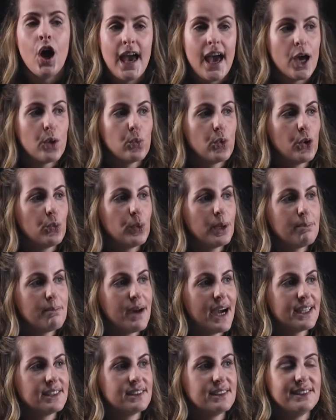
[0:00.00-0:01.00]
And what we
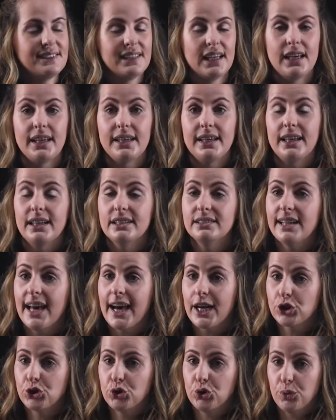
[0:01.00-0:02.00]
might see is
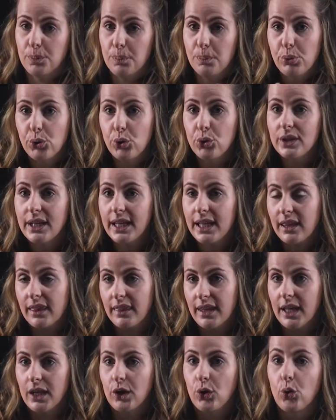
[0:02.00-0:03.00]
actual pulling
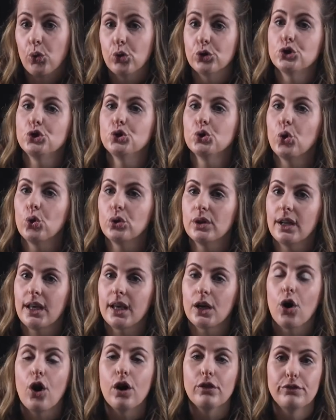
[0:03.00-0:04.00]
then or
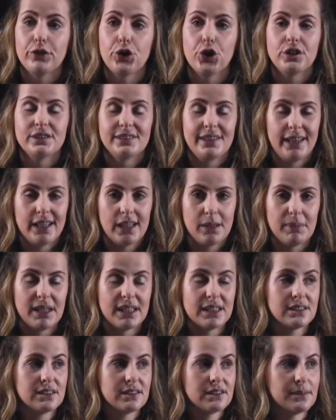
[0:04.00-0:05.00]
shortening of those
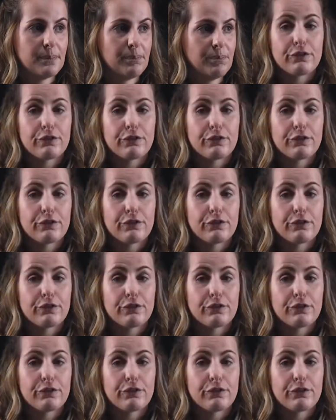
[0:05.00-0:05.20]
ligaments.